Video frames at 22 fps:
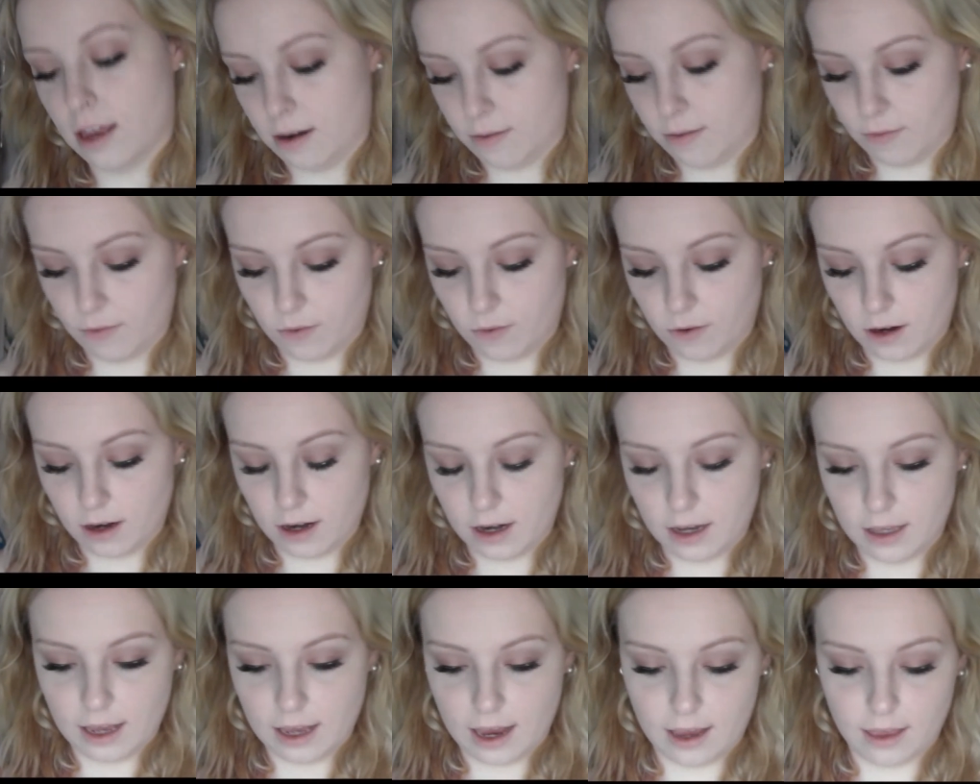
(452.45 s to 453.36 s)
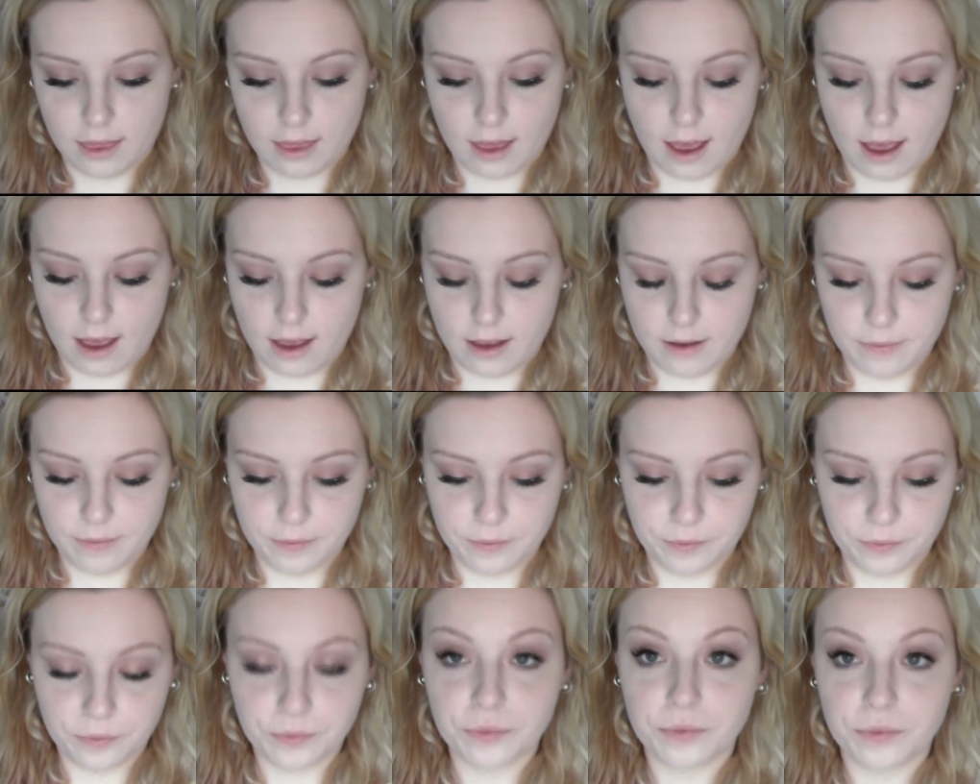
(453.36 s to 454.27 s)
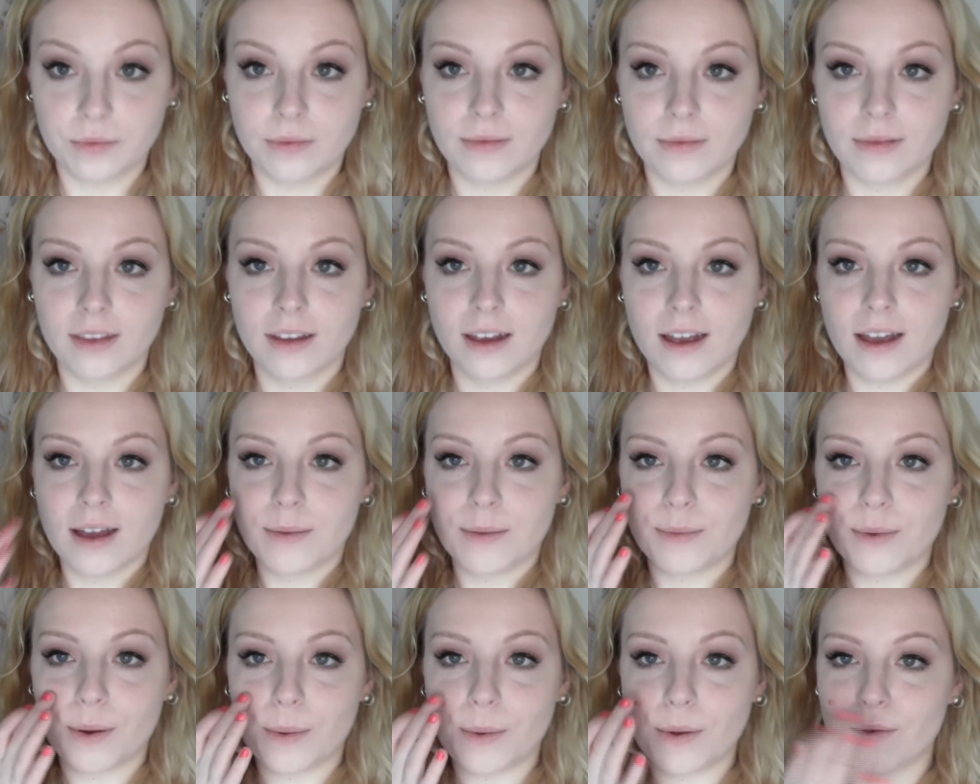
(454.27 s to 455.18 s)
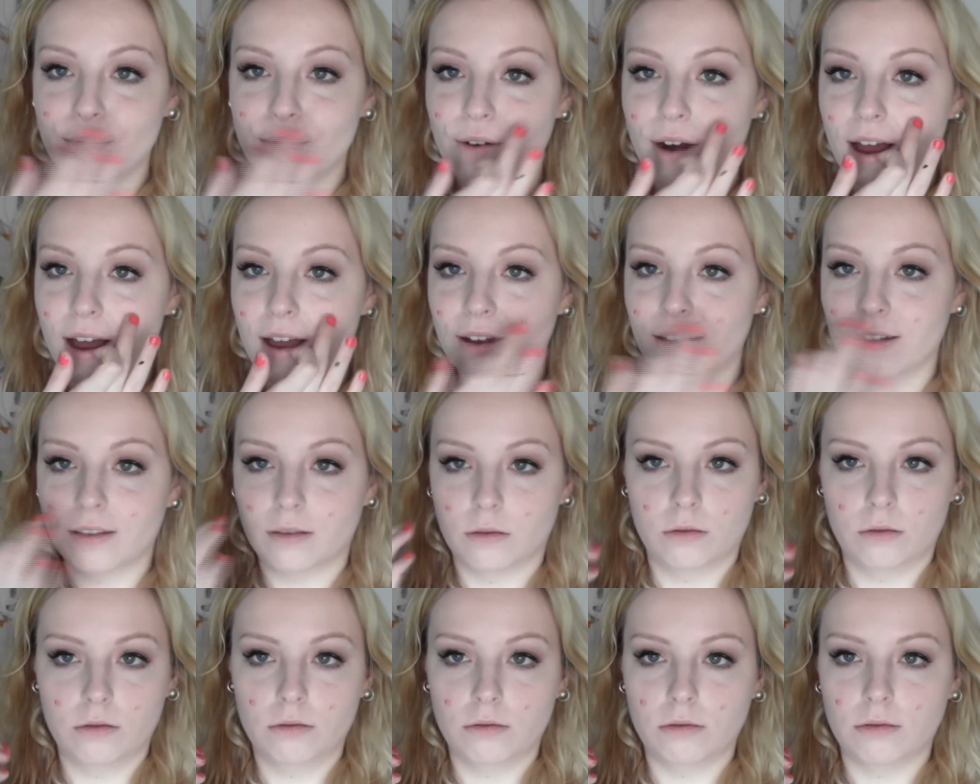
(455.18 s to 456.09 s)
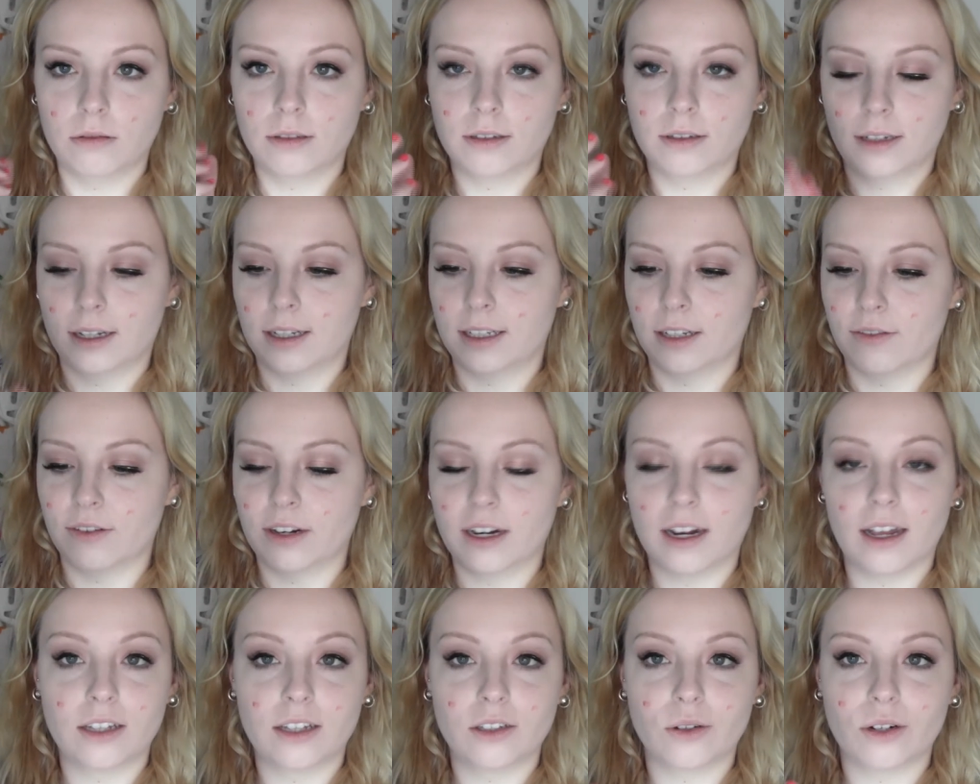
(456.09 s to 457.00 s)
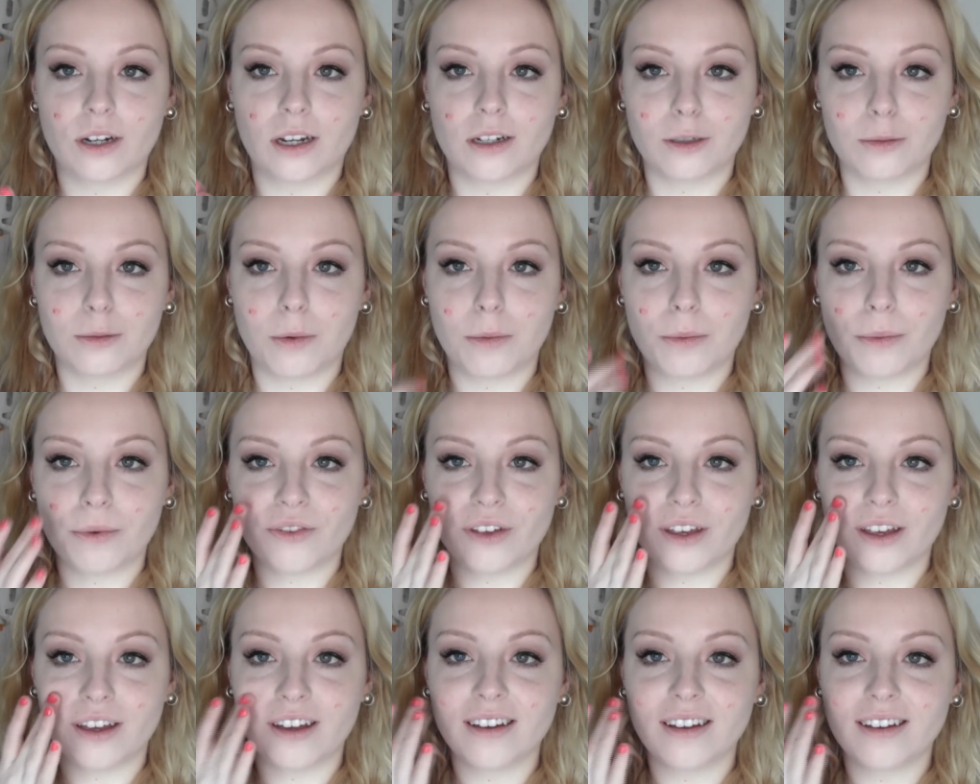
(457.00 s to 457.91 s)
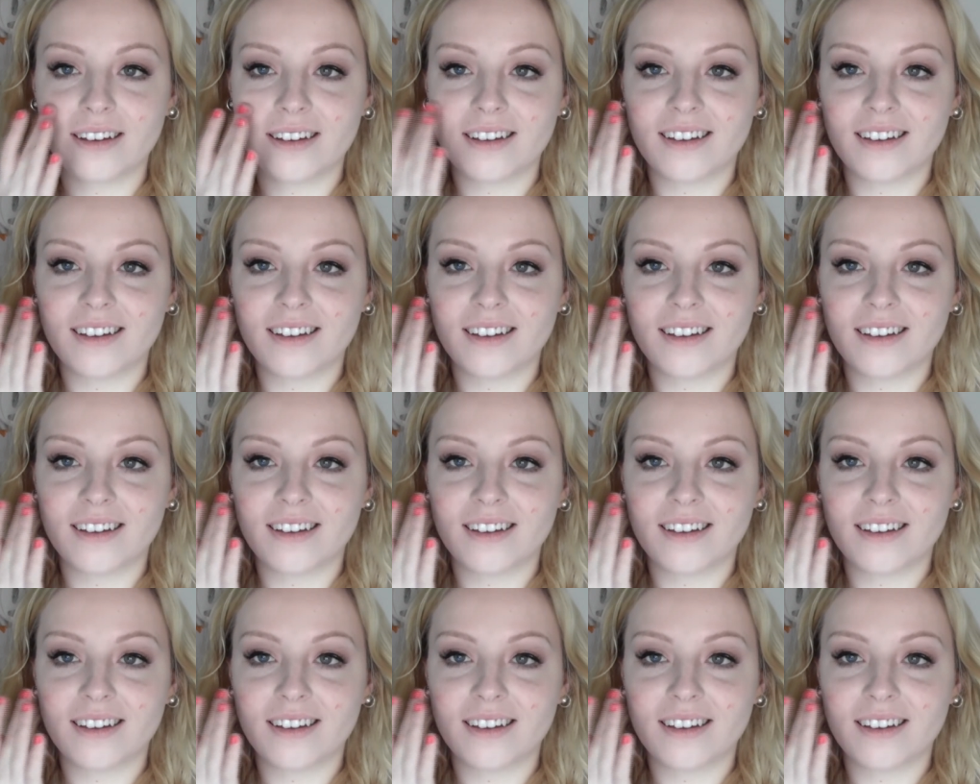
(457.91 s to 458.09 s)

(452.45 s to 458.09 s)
and I'm going to take that, pop it right on, ooh, I didn't realise I would have some on my finger,